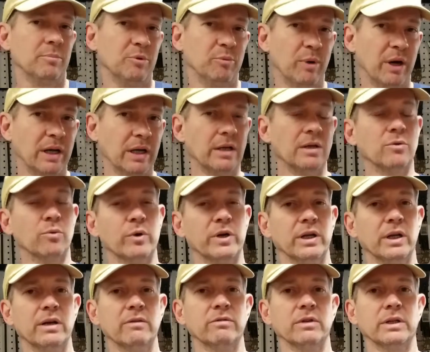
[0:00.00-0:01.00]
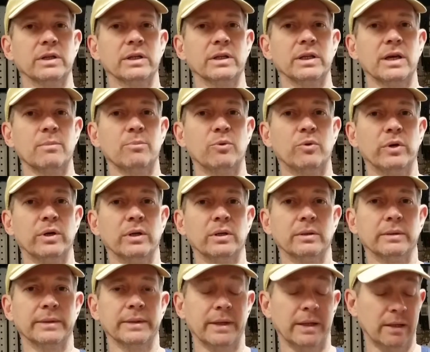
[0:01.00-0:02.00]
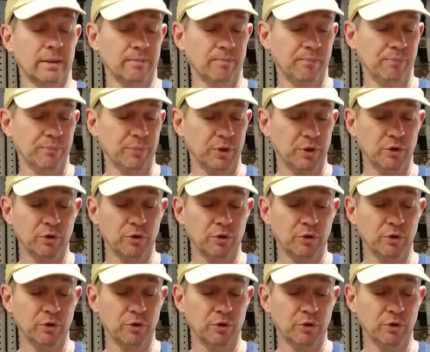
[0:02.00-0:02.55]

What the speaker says: may need to re-level it at that point, but you'll